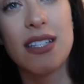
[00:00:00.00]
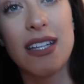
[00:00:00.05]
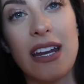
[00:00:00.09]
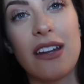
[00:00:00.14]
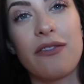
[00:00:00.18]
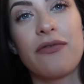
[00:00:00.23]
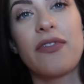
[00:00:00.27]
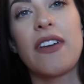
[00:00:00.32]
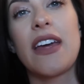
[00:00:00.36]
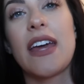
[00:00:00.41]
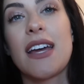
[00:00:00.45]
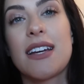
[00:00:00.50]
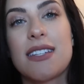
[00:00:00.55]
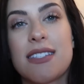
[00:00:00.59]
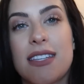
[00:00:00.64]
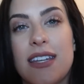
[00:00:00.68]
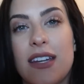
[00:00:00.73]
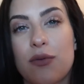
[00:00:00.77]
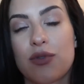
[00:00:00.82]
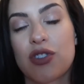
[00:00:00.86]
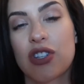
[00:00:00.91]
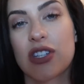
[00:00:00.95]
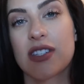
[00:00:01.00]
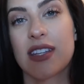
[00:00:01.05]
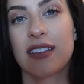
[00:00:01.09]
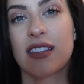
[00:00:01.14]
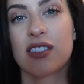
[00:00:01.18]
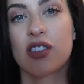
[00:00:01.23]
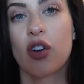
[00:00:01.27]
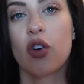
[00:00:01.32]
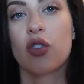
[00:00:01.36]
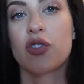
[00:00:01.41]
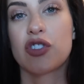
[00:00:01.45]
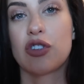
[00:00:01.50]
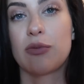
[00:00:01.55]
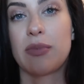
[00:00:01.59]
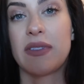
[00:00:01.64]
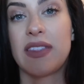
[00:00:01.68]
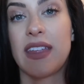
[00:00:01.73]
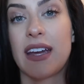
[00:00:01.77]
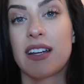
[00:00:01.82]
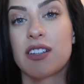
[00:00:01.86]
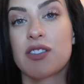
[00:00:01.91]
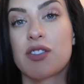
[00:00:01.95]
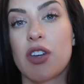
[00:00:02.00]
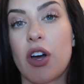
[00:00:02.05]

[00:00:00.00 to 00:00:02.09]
to get it fixed and it was just like this whole stupid thing.